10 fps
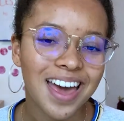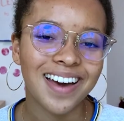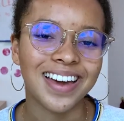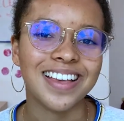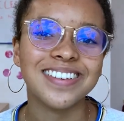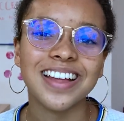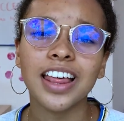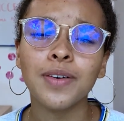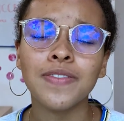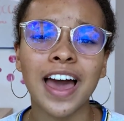Okay, so now
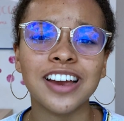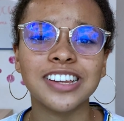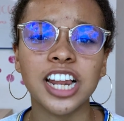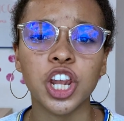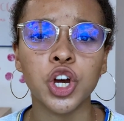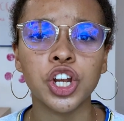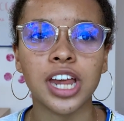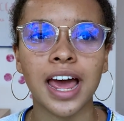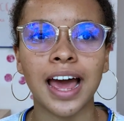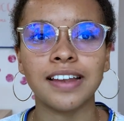that we've actually looked
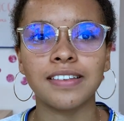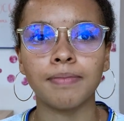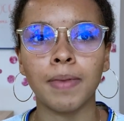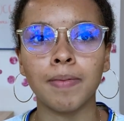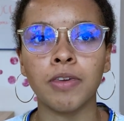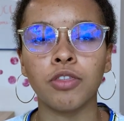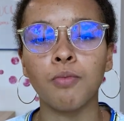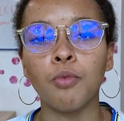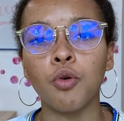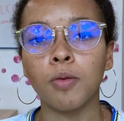at maybe the
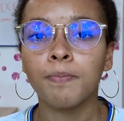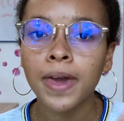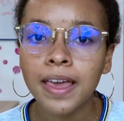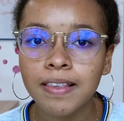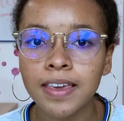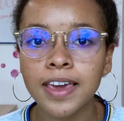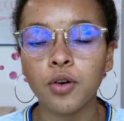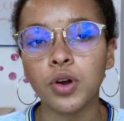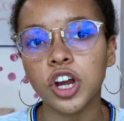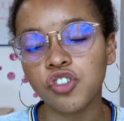more basic
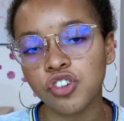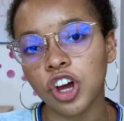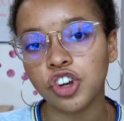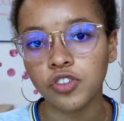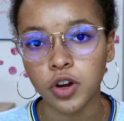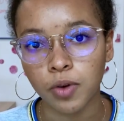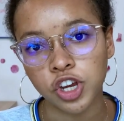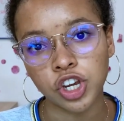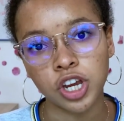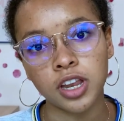or introductory
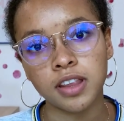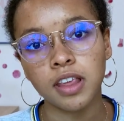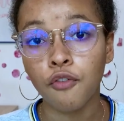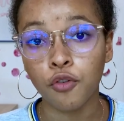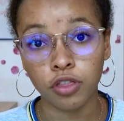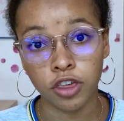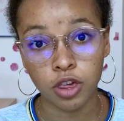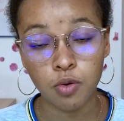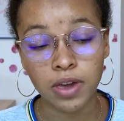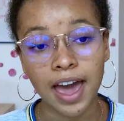questions for the
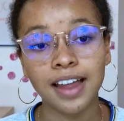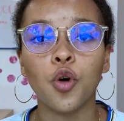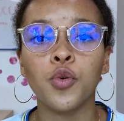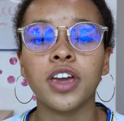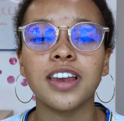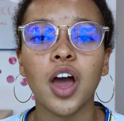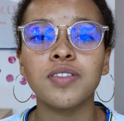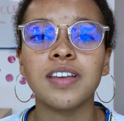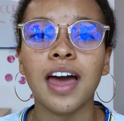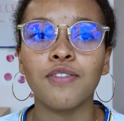Ucat, we can now
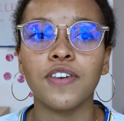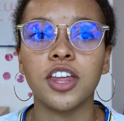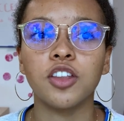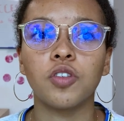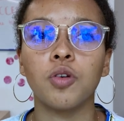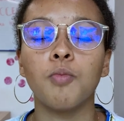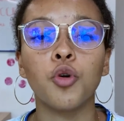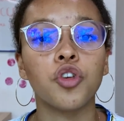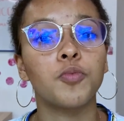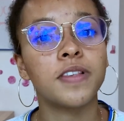dive into more
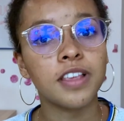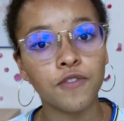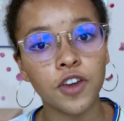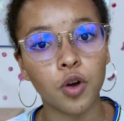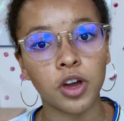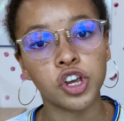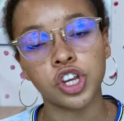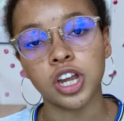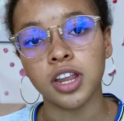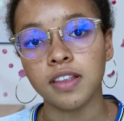specific
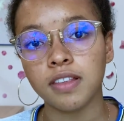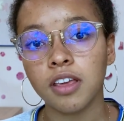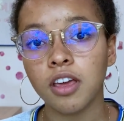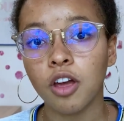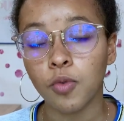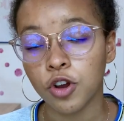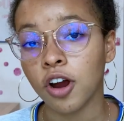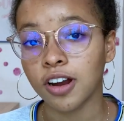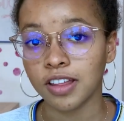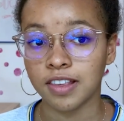questions
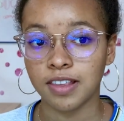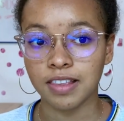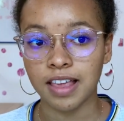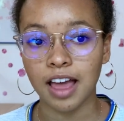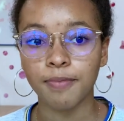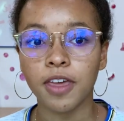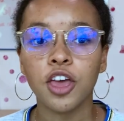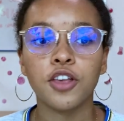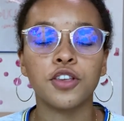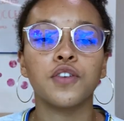regarding this exam.
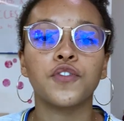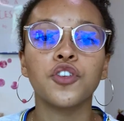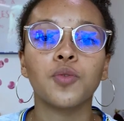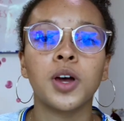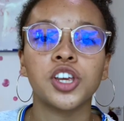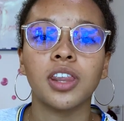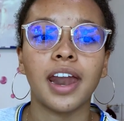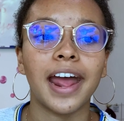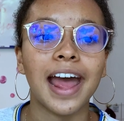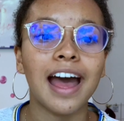So the first question that
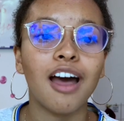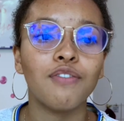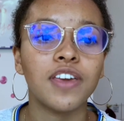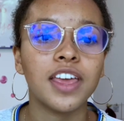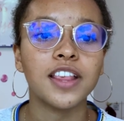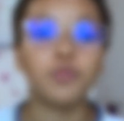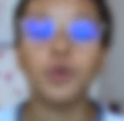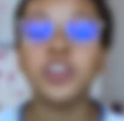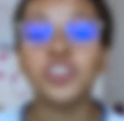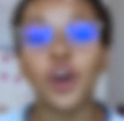I have is,
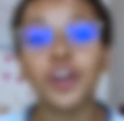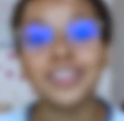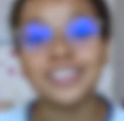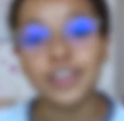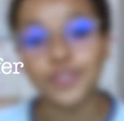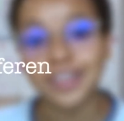what are the different